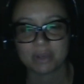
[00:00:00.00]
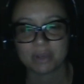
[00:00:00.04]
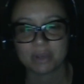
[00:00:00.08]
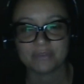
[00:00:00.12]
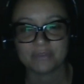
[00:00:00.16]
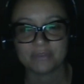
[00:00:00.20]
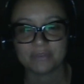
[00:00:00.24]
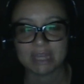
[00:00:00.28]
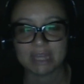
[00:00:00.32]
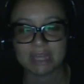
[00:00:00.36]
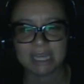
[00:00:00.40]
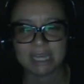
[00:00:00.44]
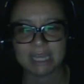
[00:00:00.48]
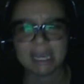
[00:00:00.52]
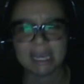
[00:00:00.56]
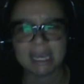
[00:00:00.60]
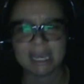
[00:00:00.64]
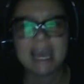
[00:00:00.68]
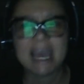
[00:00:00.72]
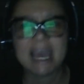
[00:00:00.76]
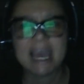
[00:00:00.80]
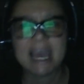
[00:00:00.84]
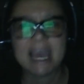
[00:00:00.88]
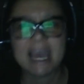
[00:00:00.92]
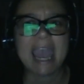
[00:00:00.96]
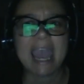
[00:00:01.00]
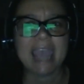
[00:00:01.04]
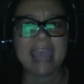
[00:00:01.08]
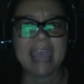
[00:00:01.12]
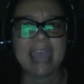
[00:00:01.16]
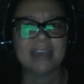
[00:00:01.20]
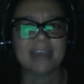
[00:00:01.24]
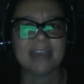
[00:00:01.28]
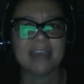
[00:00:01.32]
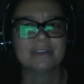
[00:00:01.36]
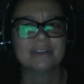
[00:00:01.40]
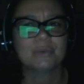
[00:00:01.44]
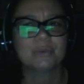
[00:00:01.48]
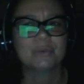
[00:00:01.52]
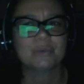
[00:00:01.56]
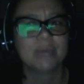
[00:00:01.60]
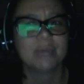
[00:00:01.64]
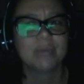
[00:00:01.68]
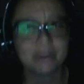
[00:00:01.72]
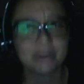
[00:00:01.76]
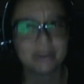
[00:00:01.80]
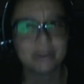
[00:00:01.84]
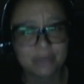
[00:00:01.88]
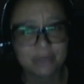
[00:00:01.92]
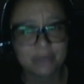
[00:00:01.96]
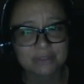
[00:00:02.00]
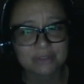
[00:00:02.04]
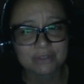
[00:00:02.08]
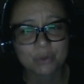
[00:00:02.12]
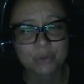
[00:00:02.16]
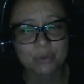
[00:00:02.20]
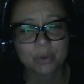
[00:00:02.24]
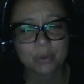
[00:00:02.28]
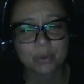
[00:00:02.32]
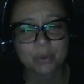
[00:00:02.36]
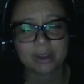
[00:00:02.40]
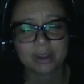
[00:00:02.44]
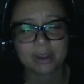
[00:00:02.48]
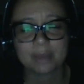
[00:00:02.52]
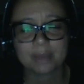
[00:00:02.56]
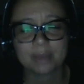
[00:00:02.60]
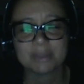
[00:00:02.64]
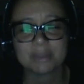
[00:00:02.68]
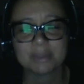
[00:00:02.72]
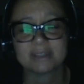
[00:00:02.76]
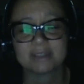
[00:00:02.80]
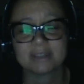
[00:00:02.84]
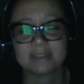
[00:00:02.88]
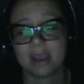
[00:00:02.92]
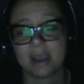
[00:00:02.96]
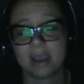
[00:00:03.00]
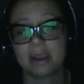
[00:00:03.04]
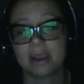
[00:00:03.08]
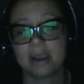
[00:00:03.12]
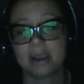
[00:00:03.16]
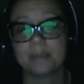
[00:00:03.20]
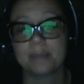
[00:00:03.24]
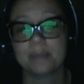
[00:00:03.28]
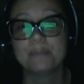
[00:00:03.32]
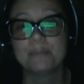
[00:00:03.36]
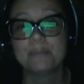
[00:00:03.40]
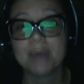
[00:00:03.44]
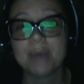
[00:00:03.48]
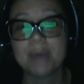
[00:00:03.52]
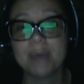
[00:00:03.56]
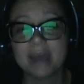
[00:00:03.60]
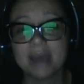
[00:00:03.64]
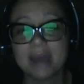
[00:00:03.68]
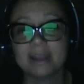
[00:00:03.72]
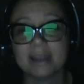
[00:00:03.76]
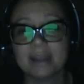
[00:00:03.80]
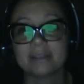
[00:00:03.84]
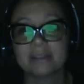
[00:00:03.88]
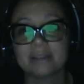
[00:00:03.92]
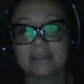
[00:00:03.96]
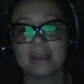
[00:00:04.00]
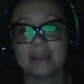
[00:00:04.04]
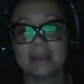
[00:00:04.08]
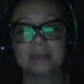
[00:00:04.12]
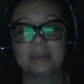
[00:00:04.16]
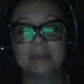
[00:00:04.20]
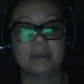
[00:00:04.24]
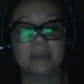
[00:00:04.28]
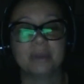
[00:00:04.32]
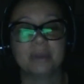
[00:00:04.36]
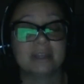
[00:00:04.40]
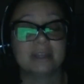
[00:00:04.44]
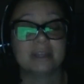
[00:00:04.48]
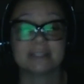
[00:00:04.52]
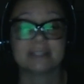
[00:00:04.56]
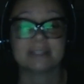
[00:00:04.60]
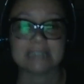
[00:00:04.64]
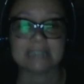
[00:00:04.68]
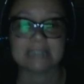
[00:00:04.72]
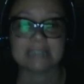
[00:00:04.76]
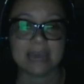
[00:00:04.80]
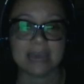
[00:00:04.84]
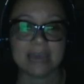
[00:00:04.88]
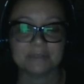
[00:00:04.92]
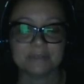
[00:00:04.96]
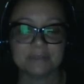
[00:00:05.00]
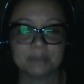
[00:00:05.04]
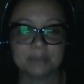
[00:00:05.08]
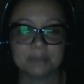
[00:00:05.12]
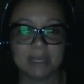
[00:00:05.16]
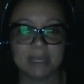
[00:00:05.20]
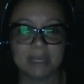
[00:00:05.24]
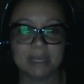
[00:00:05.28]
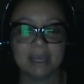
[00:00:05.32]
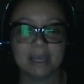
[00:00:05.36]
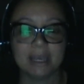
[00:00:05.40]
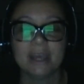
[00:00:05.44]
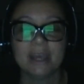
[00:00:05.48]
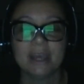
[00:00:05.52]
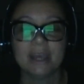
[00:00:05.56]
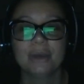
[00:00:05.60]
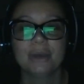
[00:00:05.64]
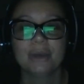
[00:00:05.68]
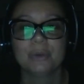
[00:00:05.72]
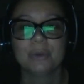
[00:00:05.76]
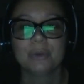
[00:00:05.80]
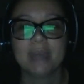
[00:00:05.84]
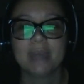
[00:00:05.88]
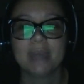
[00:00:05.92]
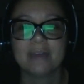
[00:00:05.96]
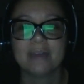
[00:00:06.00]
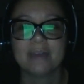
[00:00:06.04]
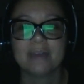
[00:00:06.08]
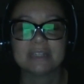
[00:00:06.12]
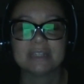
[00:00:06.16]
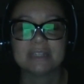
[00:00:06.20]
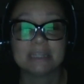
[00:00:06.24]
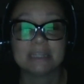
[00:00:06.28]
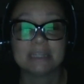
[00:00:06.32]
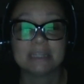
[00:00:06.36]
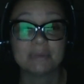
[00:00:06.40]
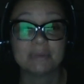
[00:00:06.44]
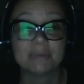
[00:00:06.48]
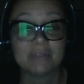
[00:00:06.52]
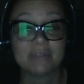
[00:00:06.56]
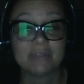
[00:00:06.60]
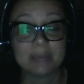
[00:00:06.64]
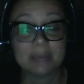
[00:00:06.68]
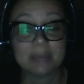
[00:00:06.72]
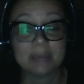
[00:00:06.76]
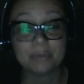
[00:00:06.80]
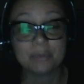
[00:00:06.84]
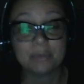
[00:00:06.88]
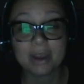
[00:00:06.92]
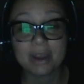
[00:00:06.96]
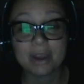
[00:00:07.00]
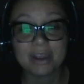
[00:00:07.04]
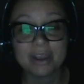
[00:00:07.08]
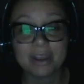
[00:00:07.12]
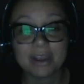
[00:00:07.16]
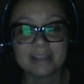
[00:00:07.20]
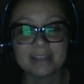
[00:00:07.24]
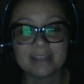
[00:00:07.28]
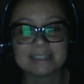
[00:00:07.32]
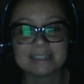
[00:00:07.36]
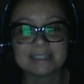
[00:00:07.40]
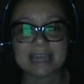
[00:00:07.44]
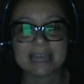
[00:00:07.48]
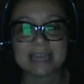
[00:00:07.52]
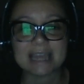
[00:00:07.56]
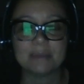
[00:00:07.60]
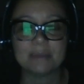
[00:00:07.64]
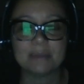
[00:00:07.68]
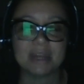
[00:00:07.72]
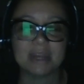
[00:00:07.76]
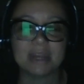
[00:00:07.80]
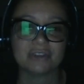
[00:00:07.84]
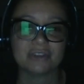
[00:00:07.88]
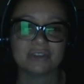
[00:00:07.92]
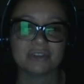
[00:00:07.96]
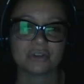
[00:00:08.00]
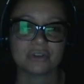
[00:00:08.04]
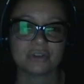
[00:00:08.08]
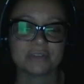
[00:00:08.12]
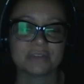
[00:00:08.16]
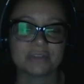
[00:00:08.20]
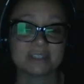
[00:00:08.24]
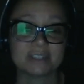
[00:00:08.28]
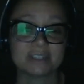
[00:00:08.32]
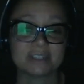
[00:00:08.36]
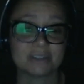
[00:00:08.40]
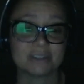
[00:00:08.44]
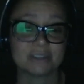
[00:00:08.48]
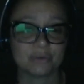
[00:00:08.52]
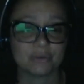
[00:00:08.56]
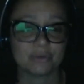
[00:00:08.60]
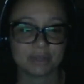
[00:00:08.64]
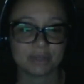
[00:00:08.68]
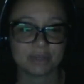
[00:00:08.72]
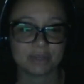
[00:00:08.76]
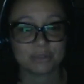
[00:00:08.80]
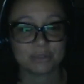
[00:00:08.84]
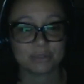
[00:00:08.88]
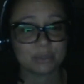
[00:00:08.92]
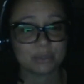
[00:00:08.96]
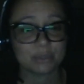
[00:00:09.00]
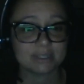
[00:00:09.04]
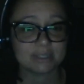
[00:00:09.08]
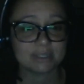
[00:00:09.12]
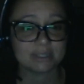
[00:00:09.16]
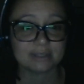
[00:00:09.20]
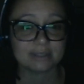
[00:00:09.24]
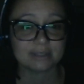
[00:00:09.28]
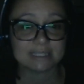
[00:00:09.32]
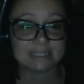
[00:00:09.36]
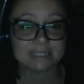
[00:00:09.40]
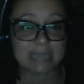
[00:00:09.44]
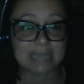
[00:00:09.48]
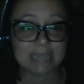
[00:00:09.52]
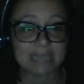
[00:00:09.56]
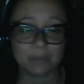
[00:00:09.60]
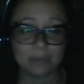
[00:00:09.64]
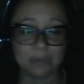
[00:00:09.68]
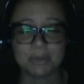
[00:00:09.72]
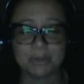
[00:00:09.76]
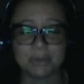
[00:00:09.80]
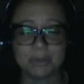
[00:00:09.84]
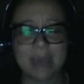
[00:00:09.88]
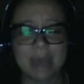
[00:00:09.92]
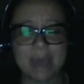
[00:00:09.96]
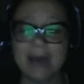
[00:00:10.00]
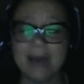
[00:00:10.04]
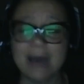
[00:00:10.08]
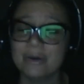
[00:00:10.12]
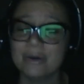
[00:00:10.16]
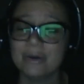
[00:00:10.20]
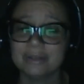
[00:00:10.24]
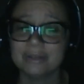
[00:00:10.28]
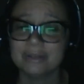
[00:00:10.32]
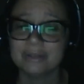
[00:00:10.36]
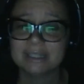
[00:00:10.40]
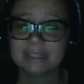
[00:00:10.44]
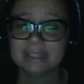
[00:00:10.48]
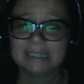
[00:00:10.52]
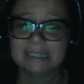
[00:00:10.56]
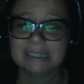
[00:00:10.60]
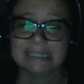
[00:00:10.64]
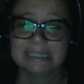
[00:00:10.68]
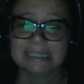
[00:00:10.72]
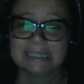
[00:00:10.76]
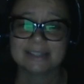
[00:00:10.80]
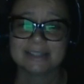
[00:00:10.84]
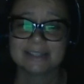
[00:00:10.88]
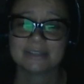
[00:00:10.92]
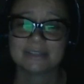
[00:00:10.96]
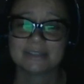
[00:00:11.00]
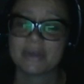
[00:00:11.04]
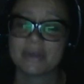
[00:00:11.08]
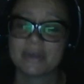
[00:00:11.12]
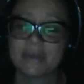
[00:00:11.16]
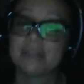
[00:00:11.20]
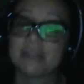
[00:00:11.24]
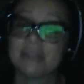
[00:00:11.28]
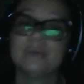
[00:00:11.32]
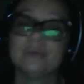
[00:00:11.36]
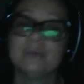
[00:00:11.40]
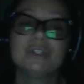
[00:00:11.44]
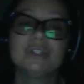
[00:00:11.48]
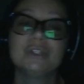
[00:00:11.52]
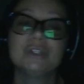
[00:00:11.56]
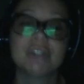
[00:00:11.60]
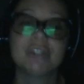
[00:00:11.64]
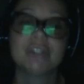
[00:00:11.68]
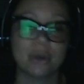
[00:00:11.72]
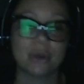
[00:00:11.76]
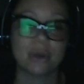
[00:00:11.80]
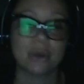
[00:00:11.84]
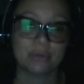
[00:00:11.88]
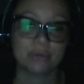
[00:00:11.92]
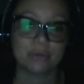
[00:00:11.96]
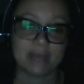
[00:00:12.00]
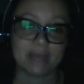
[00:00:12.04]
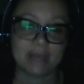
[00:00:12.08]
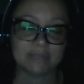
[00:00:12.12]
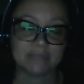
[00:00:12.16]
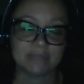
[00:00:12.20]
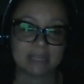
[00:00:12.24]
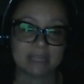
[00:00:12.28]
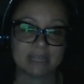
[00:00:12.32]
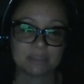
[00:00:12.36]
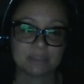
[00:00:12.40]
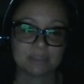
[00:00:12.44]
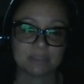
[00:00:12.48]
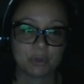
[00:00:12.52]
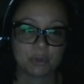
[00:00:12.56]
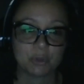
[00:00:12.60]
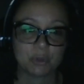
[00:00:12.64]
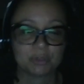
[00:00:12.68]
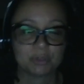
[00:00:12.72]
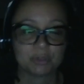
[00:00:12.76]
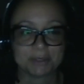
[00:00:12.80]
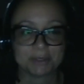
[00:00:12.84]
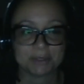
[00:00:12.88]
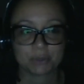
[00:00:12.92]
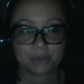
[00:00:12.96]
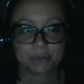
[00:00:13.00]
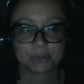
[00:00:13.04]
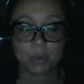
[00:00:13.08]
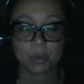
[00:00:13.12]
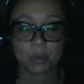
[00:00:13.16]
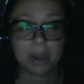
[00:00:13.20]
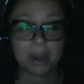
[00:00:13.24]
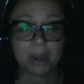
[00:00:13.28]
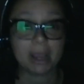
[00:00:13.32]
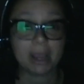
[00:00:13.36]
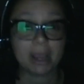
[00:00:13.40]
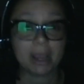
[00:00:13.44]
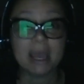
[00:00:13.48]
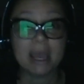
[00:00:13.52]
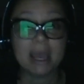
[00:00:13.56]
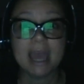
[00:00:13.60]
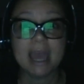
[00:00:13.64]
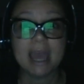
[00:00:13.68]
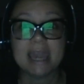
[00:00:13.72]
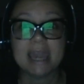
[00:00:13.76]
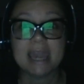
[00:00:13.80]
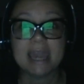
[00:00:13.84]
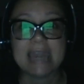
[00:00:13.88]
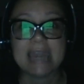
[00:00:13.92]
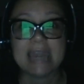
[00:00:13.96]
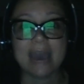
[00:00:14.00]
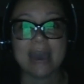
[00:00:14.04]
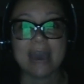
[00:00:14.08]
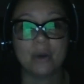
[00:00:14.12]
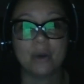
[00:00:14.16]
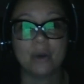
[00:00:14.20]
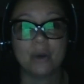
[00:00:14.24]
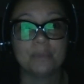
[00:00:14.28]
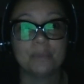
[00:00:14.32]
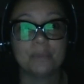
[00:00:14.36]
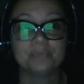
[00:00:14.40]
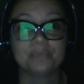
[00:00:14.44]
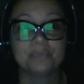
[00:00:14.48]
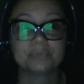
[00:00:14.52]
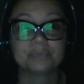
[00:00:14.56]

feeling. And we know that schoolwork can be scary, but at the library, it doesn't have to be. We have a team of librarians and many services and resources to help you out so that you don't have to get spooked by schoolwork. Now,